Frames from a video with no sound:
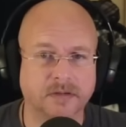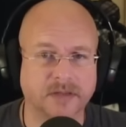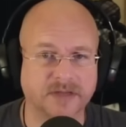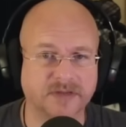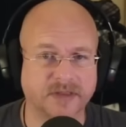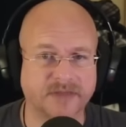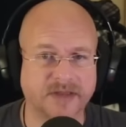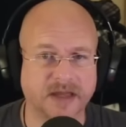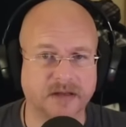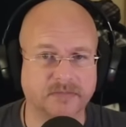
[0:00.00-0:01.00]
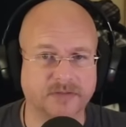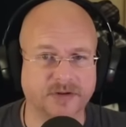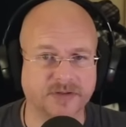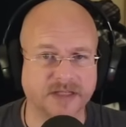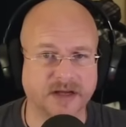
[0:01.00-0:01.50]
so they've got
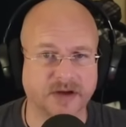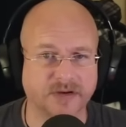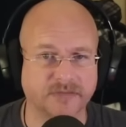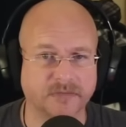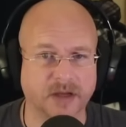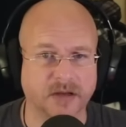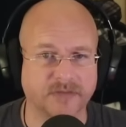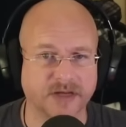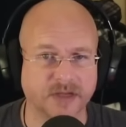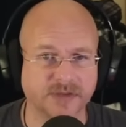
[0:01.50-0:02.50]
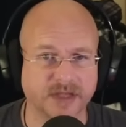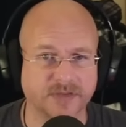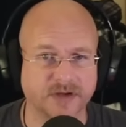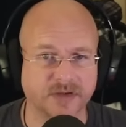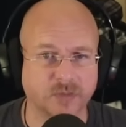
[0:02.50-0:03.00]
thirteen hundred uh, videos out
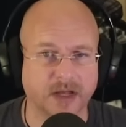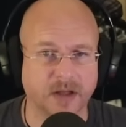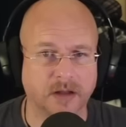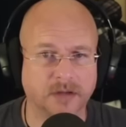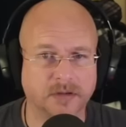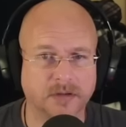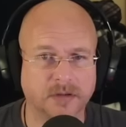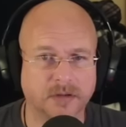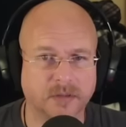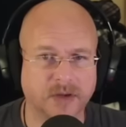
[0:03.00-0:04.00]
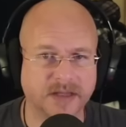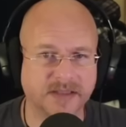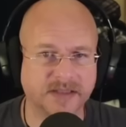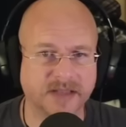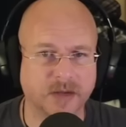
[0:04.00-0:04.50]
there as well why does
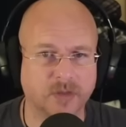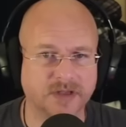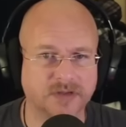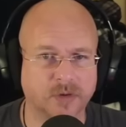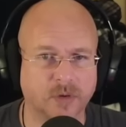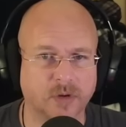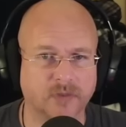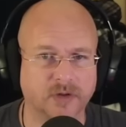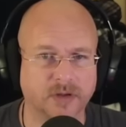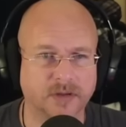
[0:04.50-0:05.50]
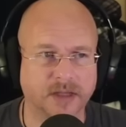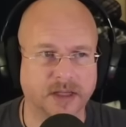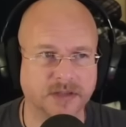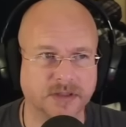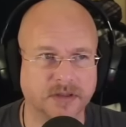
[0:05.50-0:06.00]
this not want to scroll over? Gosh.